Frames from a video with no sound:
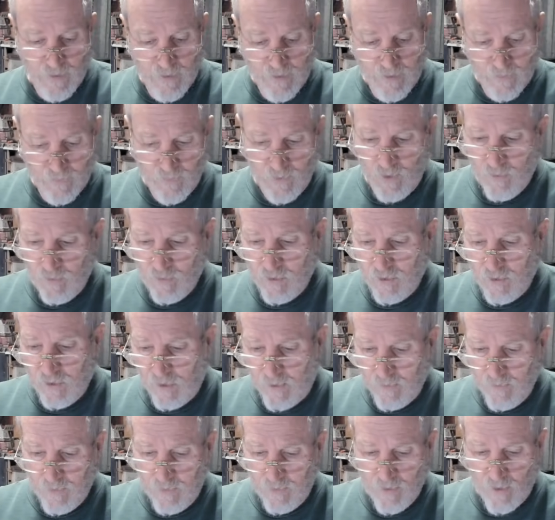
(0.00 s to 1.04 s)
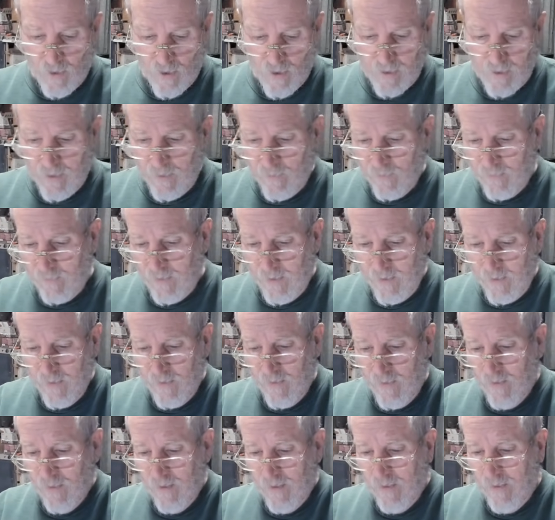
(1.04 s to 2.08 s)
you know, stuck in the dark out
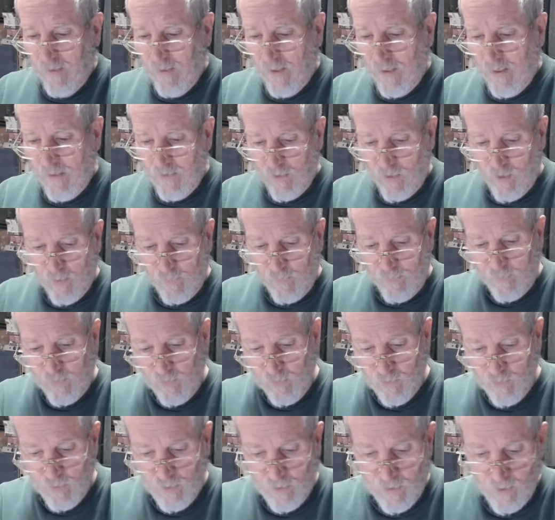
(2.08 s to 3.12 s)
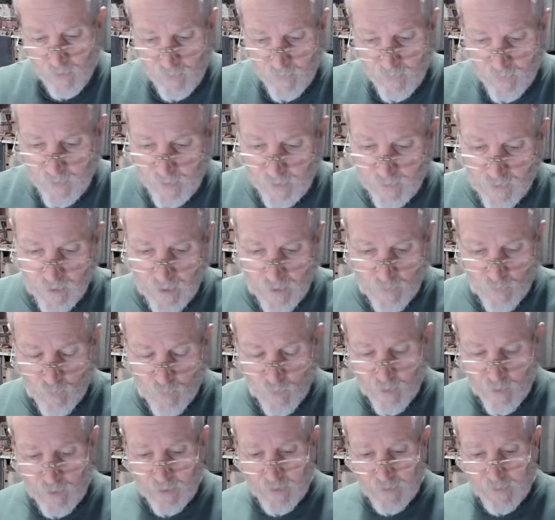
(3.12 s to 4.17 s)
there and your crypto's, you know, thing's not
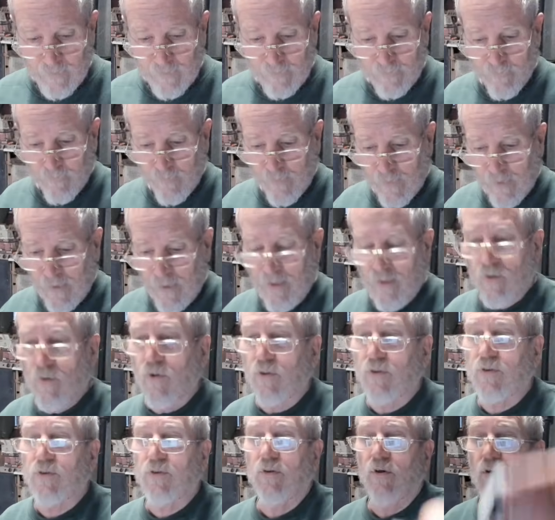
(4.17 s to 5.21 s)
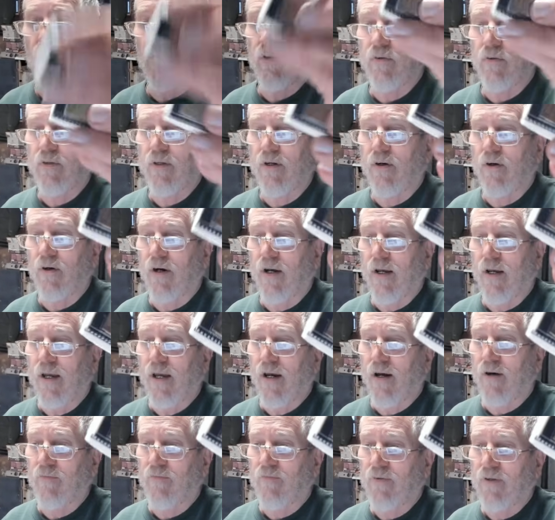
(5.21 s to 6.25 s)
working. And of course, on there I
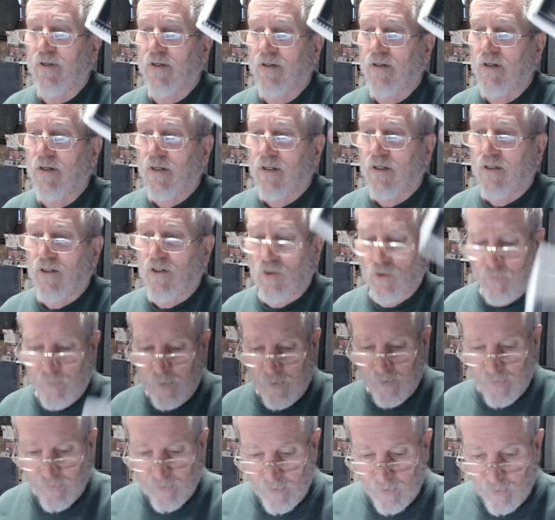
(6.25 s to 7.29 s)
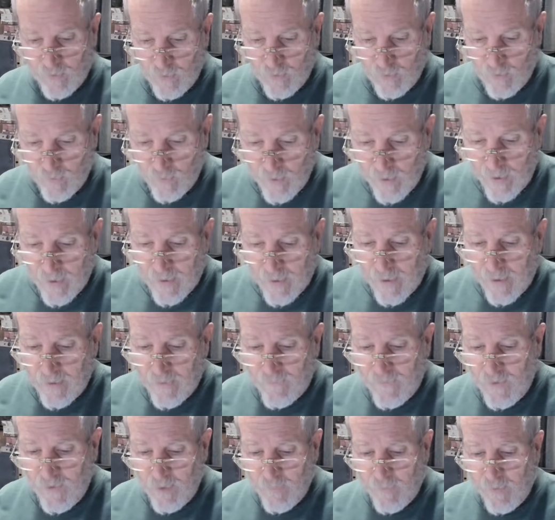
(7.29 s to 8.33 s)
have the ESP32. And
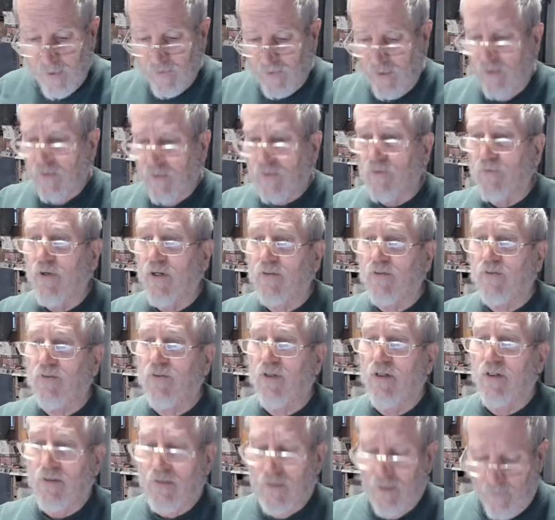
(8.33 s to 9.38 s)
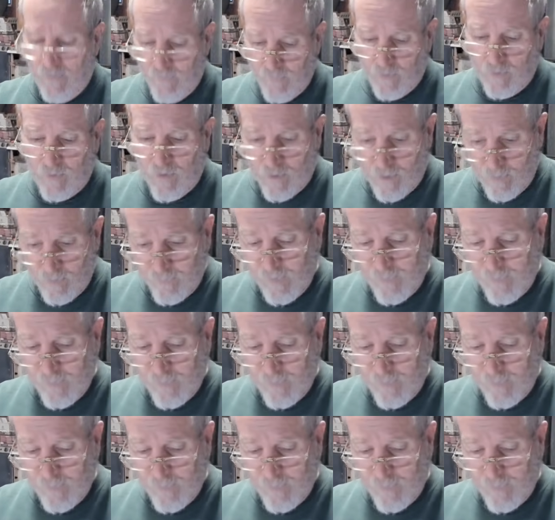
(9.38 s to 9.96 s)
if anybody's interested, I'm, I'm going to be